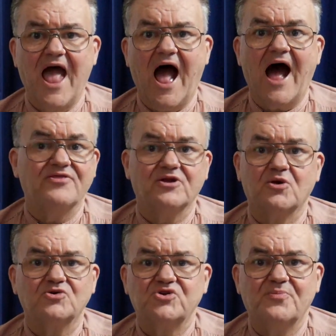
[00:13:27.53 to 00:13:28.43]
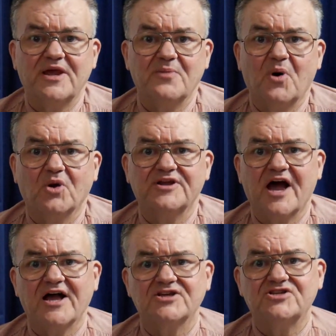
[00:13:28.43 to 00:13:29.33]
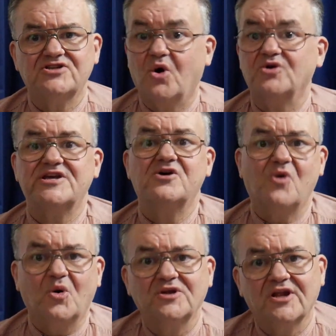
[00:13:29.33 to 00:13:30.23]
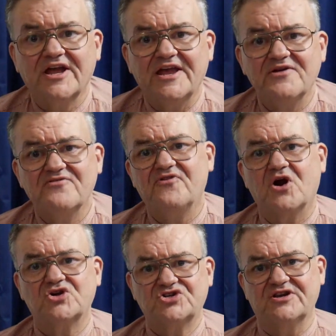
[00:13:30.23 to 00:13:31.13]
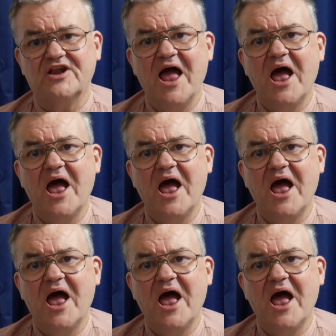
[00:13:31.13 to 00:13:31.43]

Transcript: And there'll also be a podcast audio only version